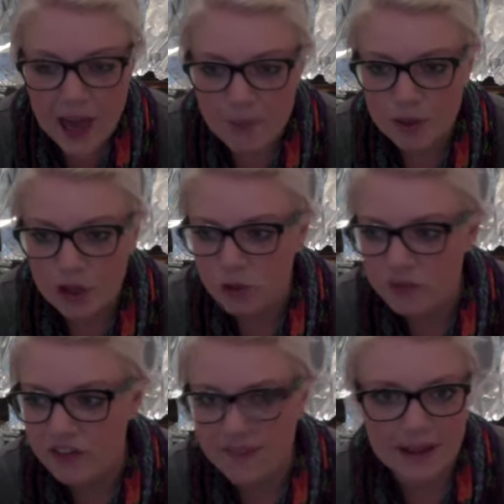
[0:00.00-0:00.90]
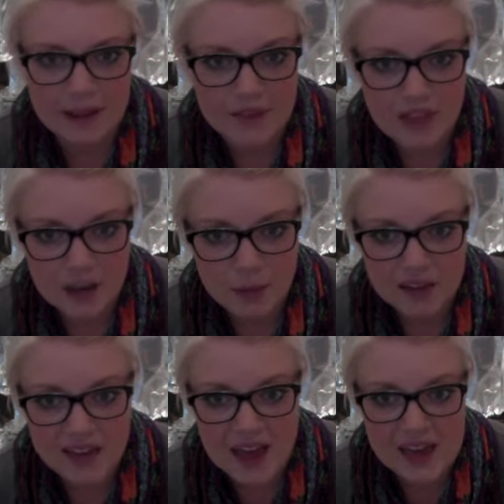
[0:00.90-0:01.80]
but you've developed that number
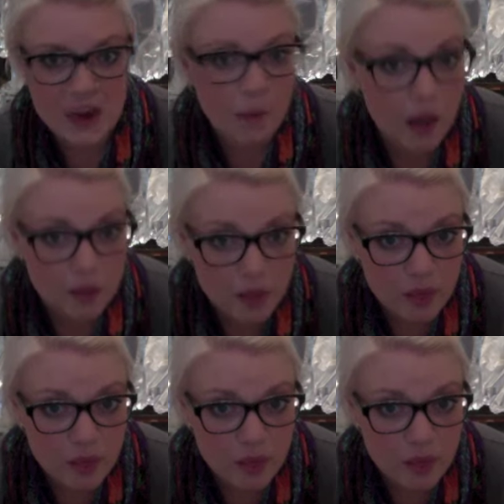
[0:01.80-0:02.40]
10 in a month.